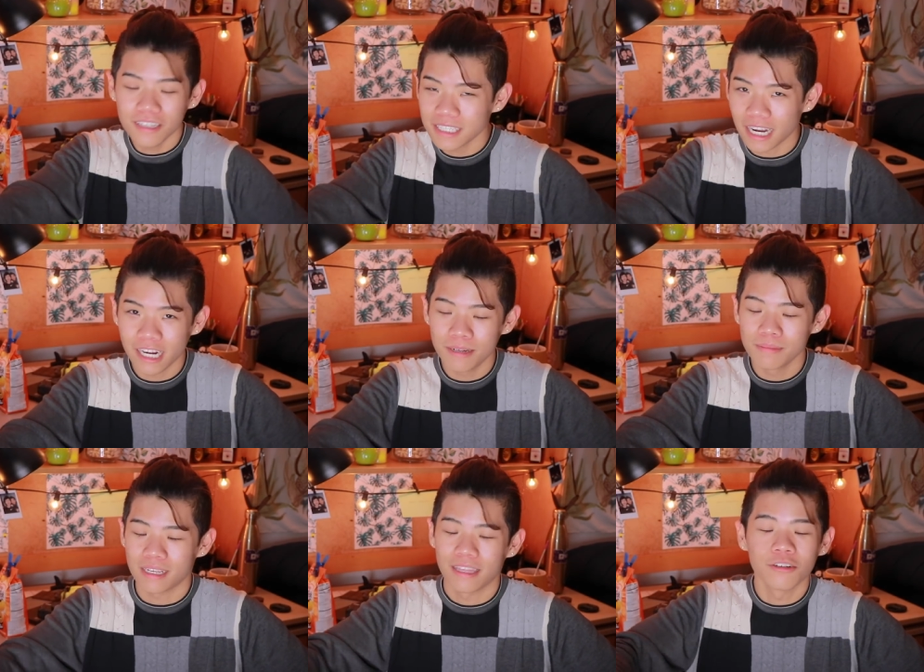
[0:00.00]
these
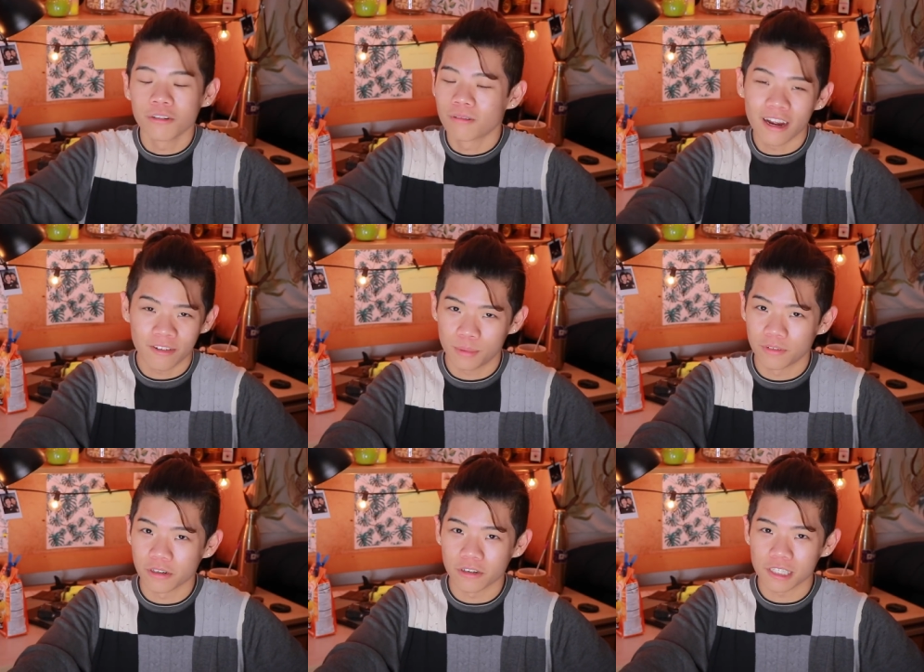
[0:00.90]
items and and they'll arrive
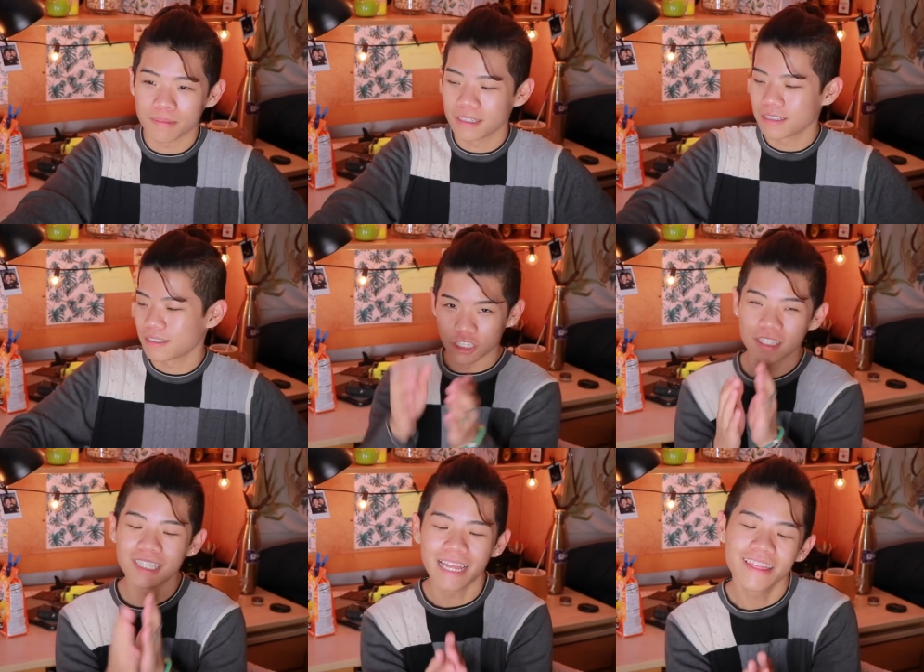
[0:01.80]
before Christmas. Just
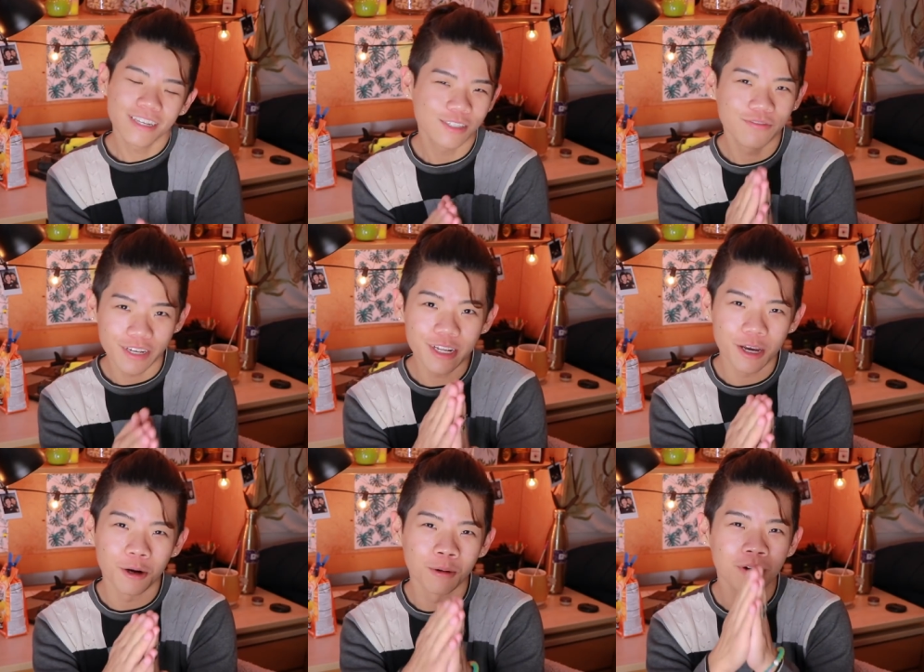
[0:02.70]
send this
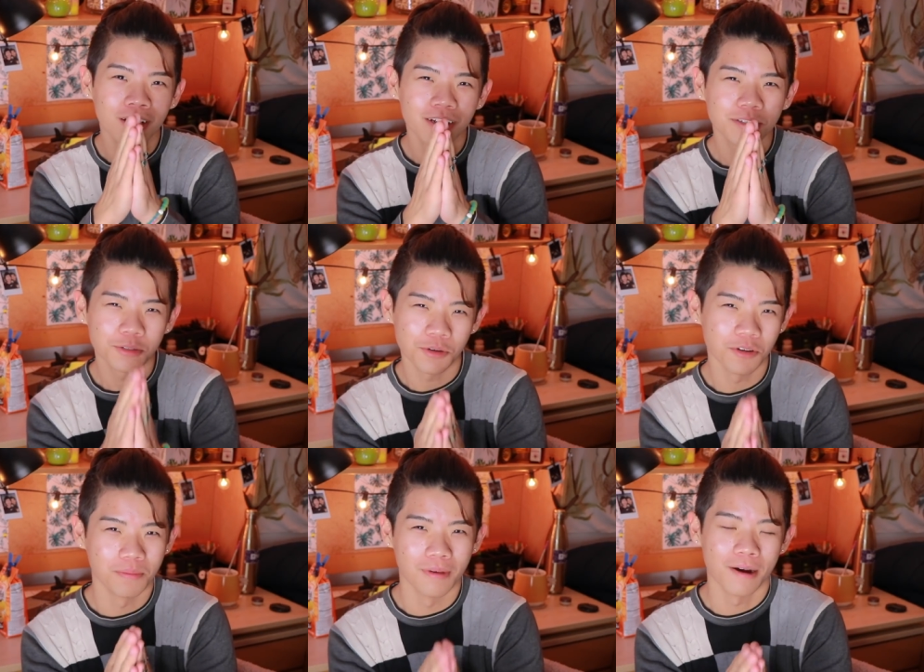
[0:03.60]
video to
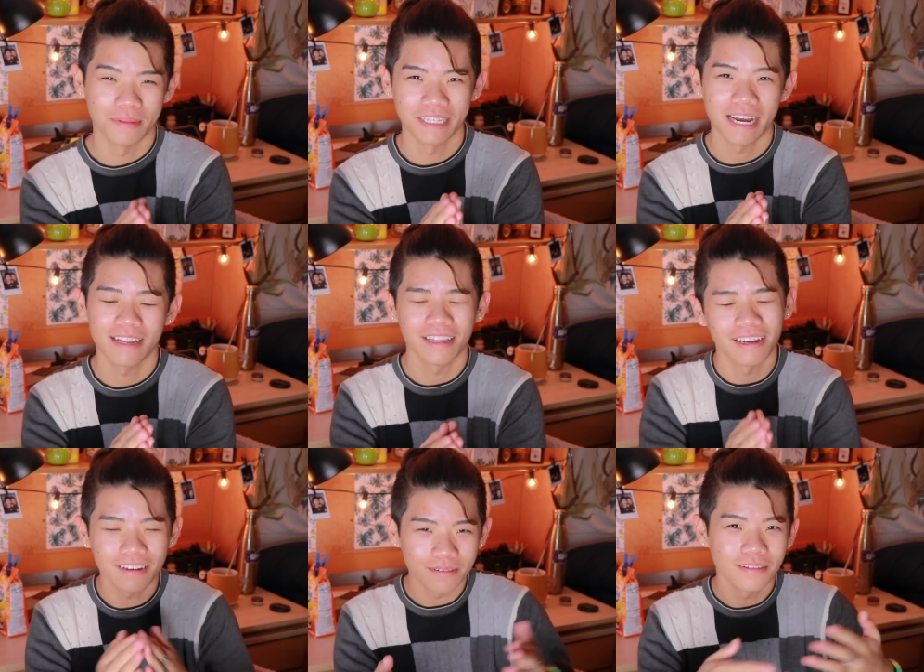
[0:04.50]
your mom and dad.
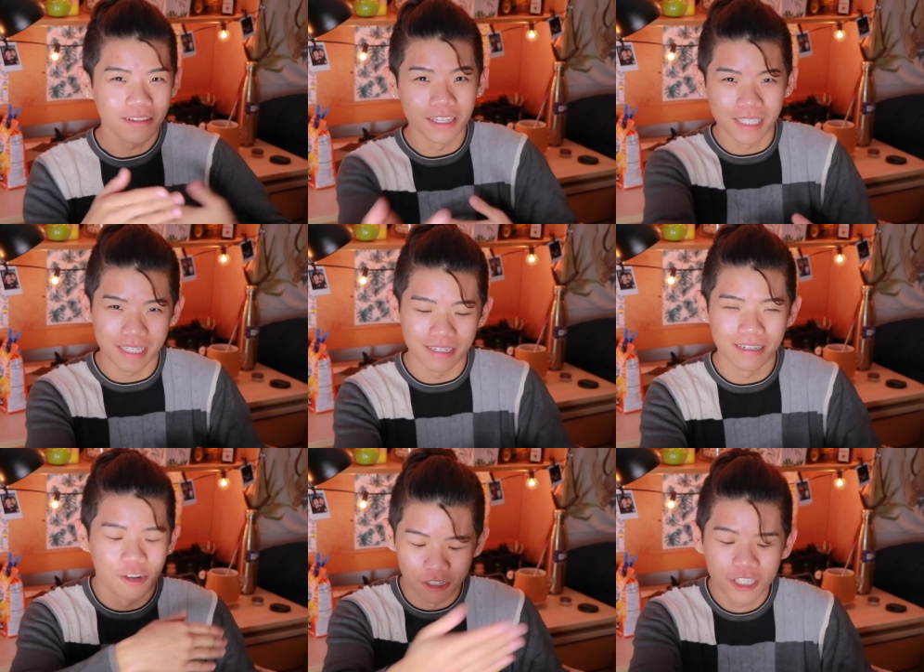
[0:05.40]
Like, listen,
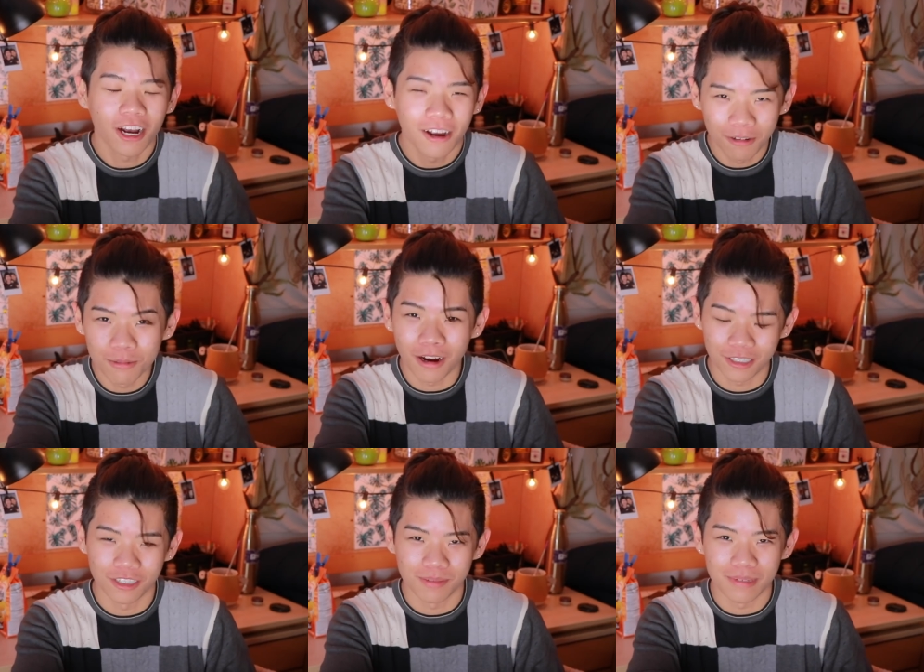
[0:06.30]
your child
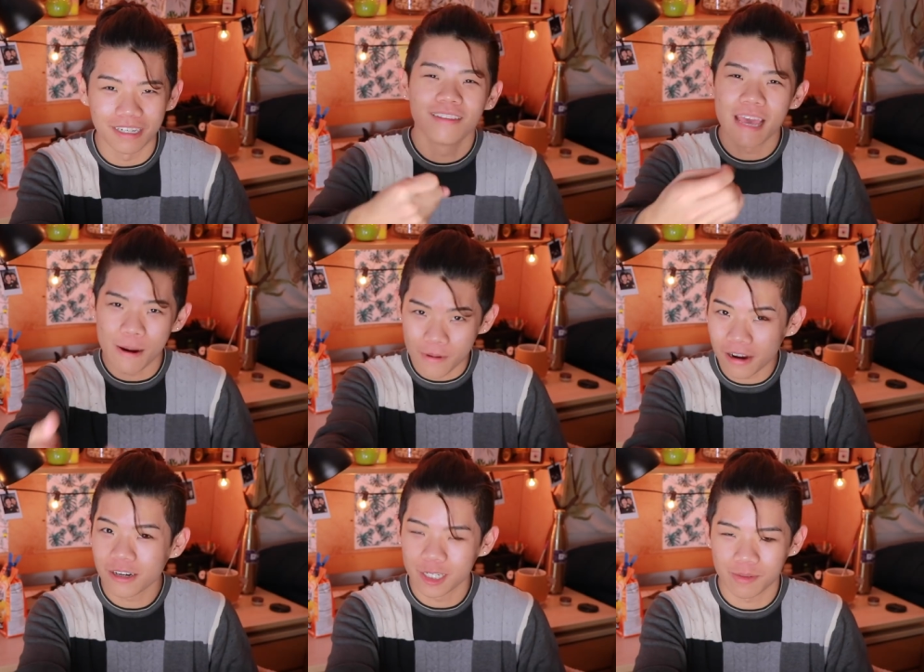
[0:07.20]
watches me. They
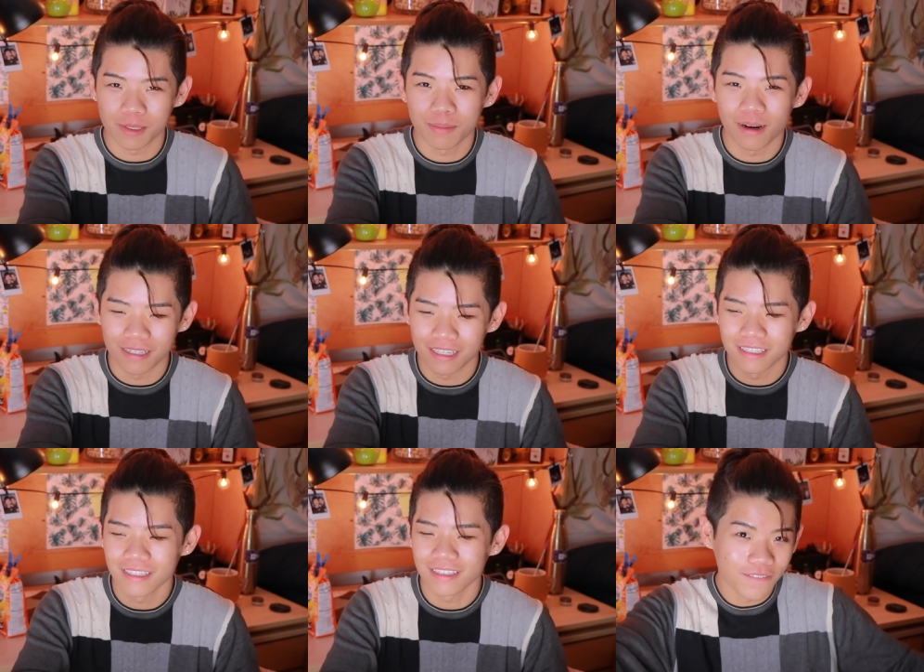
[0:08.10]
want Christmas presents,